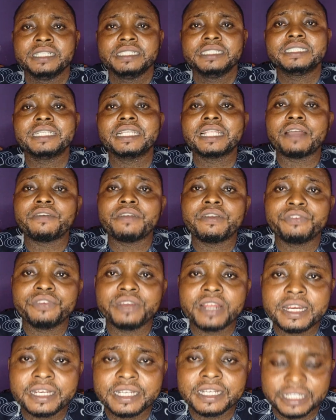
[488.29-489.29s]
You said I will
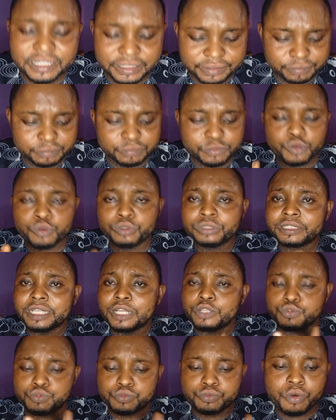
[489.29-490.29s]
feel a little. We
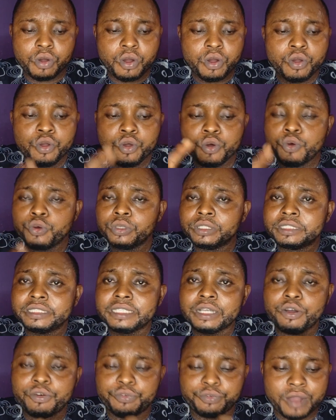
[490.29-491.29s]
say to war. We
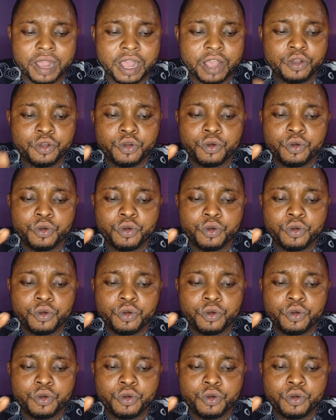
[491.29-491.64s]
say offer.